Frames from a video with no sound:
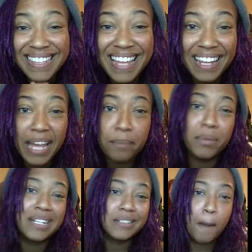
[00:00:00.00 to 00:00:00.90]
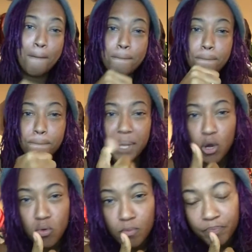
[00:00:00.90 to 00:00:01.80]
Hit that like button,
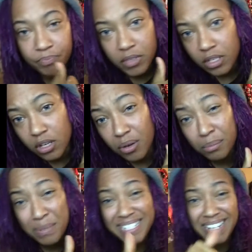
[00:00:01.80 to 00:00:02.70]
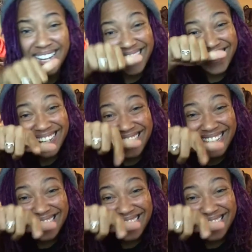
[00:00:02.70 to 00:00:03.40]
you know, make it sound like click.